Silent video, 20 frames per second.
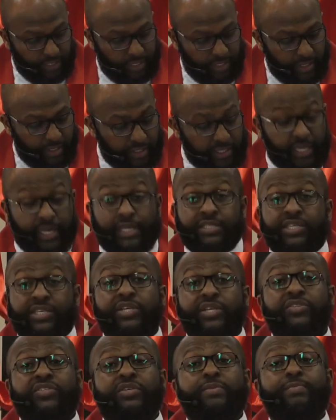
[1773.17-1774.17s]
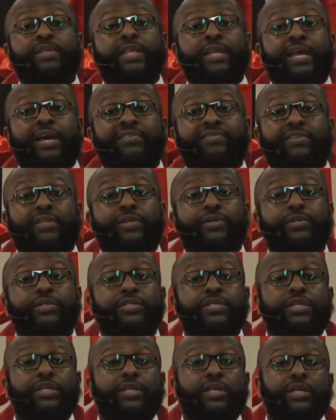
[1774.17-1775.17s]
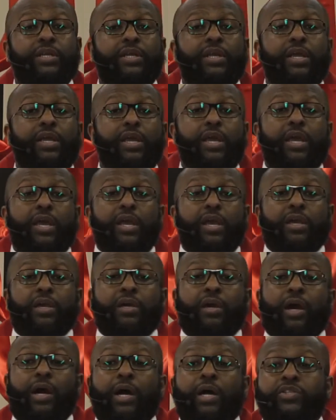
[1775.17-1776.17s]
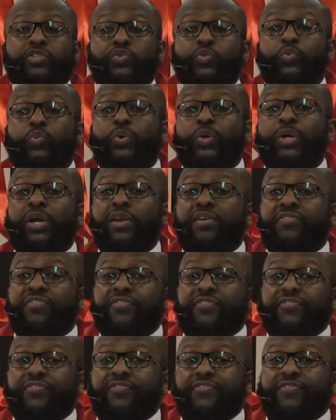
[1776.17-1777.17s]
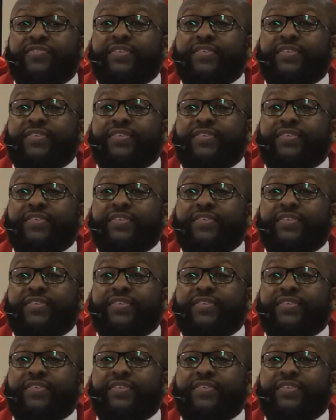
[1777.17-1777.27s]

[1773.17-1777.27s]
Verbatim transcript: Can I tell you something that I've learned? God's worth